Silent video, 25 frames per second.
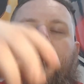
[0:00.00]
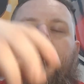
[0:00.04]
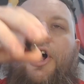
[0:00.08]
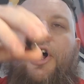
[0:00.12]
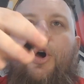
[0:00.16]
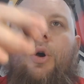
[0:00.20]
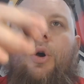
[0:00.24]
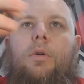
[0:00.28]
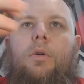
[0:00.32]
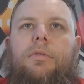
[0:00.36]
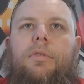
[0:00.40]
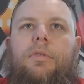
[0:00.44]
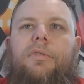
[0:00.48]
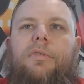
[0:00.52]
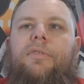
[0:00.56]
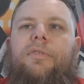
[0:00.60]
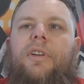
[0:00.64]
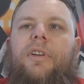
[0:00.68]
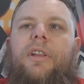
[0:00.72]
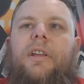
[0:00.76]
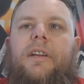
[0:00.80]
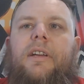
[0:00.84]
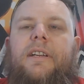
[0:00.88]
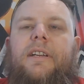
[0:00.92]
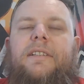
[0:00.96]

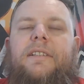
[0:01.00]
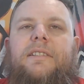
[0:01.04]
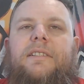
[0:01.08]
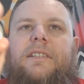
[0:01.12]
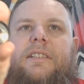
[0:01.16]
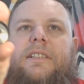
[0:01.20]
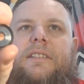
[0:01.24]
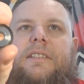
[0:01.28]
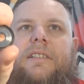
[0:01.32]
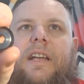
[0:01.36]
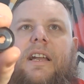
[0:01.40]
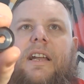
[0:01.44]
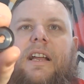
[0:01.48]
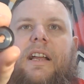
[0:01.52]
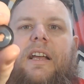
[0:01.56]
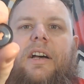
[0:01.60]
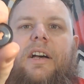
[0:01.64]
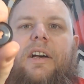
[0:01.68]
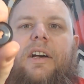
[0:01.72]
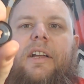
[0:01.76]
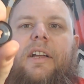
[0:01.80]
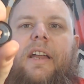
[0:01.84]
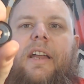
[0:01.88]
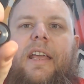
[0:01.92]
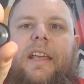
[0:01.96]
overfill it because it is kind of
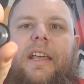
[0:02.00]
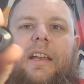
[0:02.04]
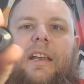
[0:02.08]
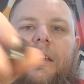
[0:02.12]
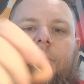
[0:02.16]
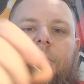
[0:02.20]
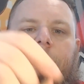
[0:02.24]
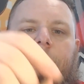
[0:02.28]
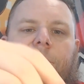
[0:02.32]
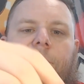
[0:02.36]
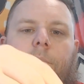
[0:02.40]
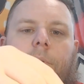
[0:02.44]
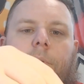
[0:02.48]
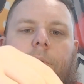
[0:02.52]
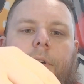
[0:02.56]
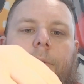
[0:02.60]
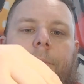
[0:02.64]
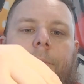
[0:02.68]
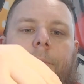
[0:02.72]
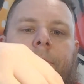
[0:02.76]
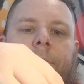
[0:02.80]
cut in, if you will.